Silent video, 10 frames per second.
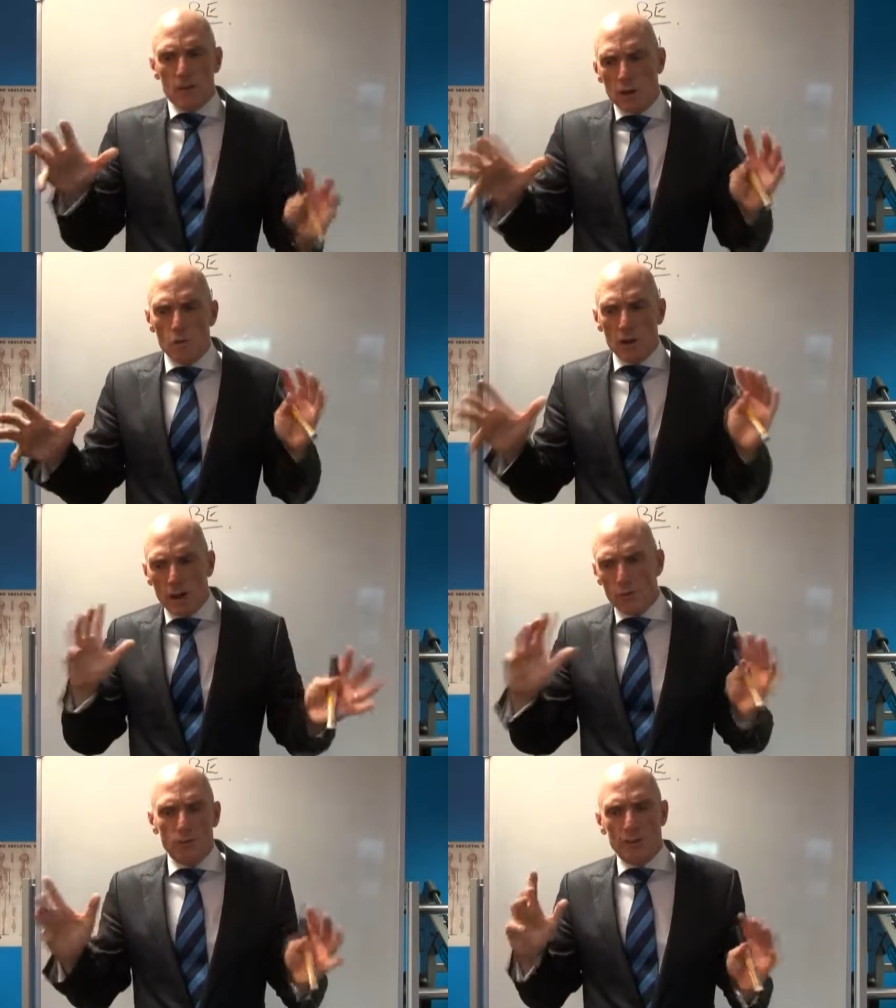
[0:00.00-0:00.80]
you
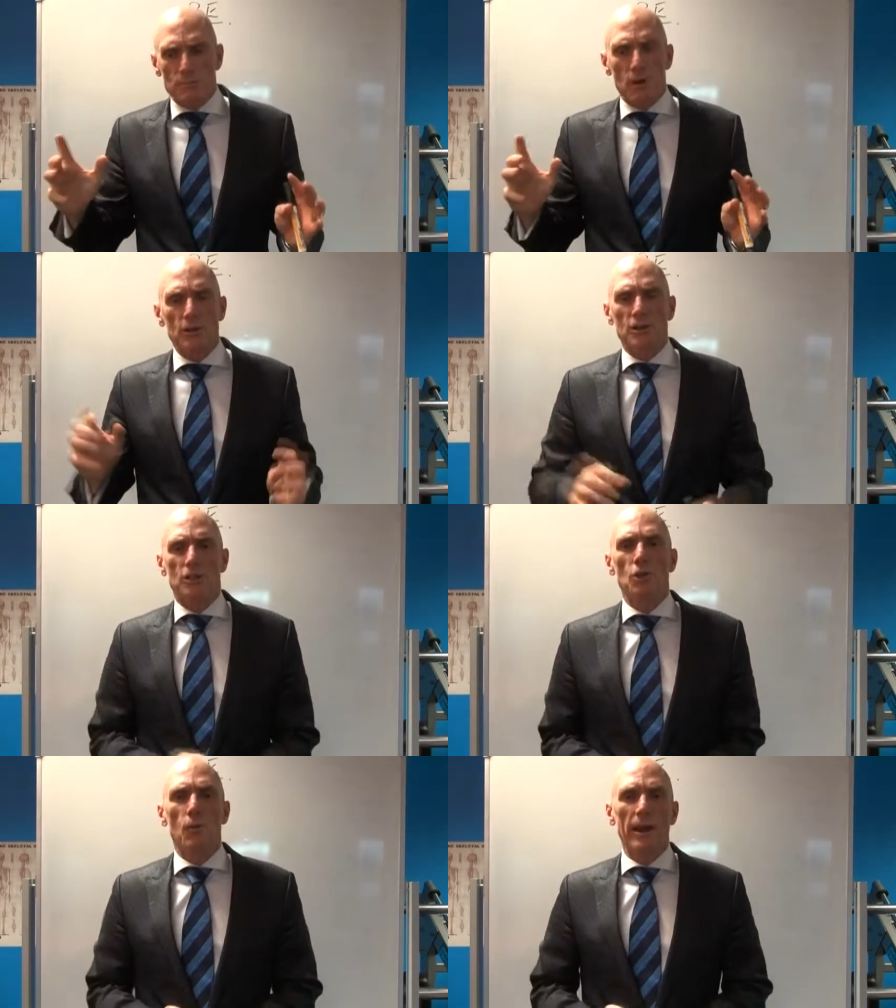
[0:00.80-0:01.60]
go through this
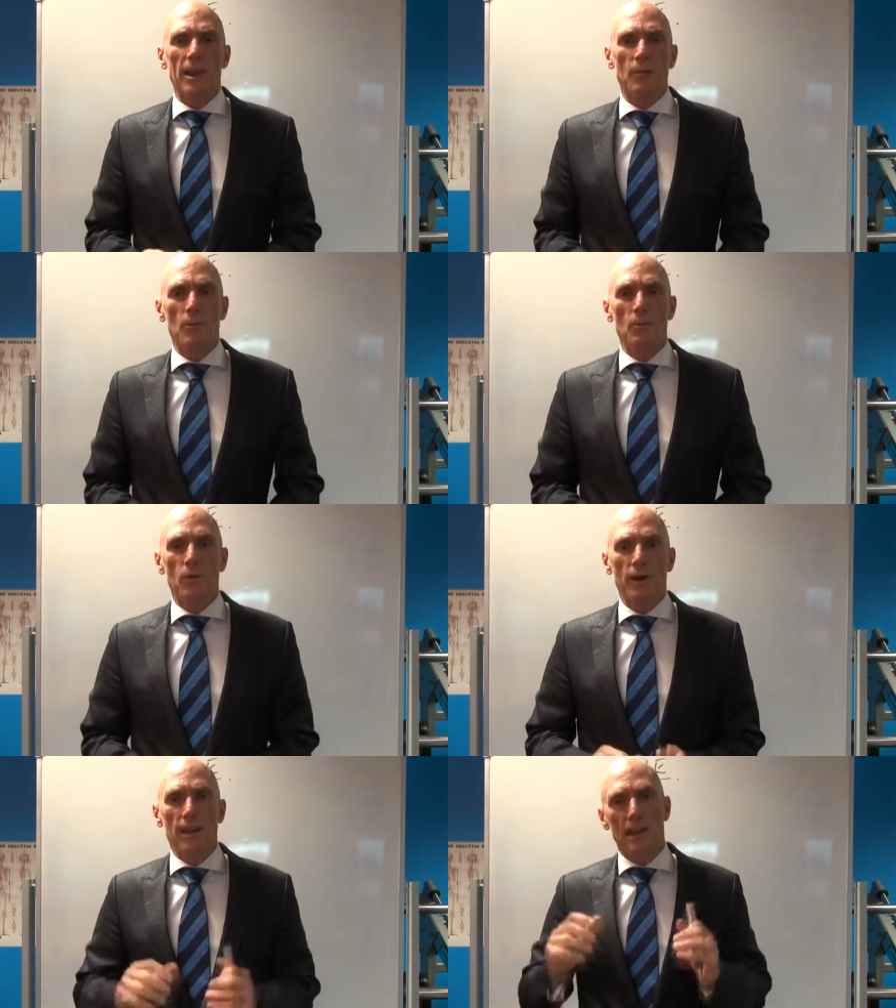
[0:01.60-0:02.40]
process. You wake up in the
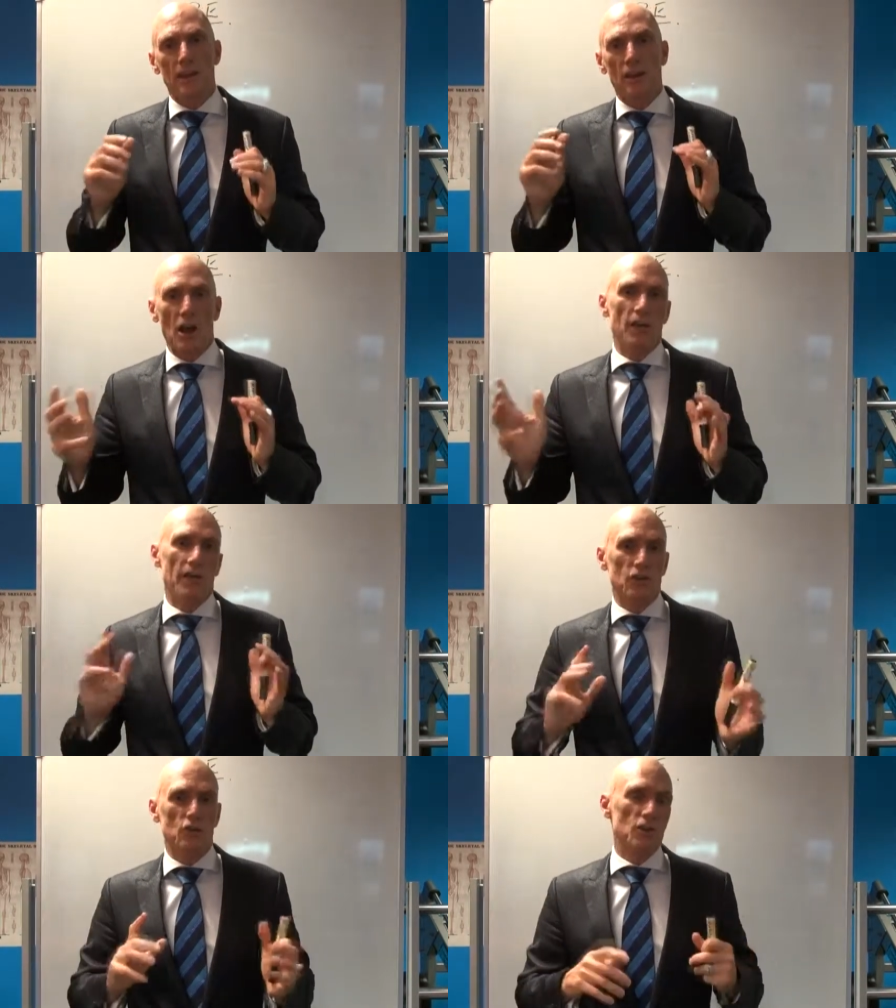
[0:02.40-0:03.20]
morning and you know
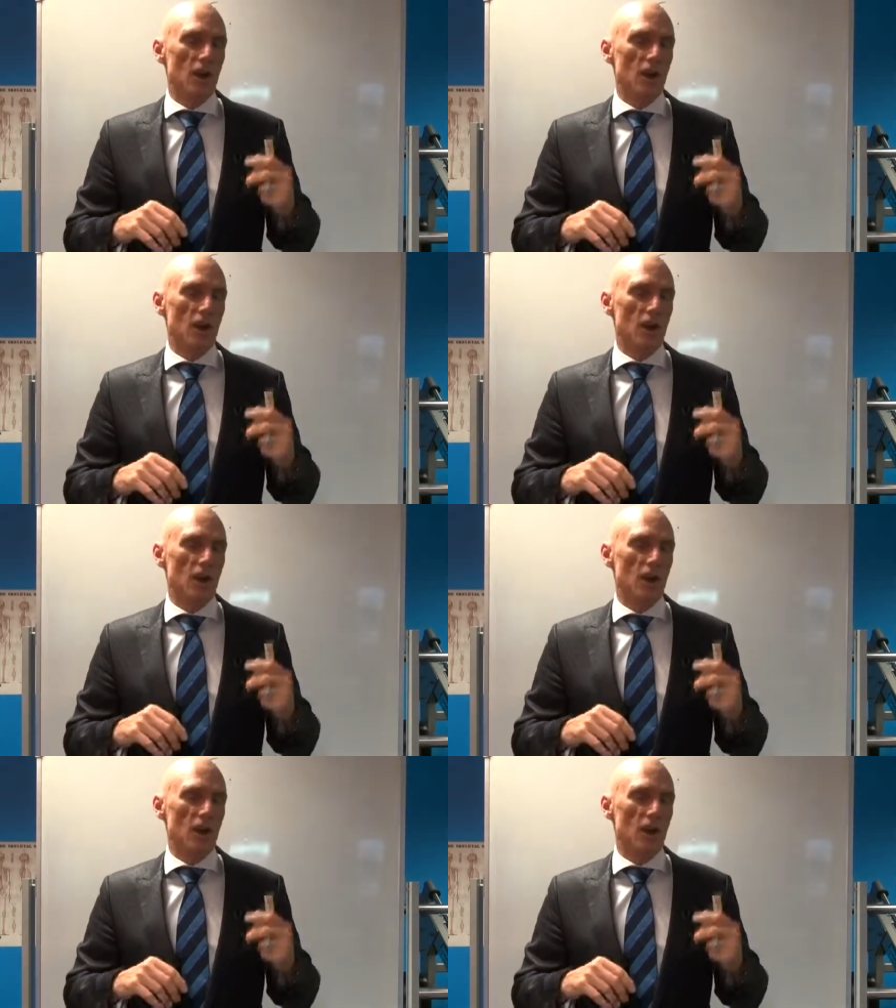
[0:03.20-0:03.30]
that you should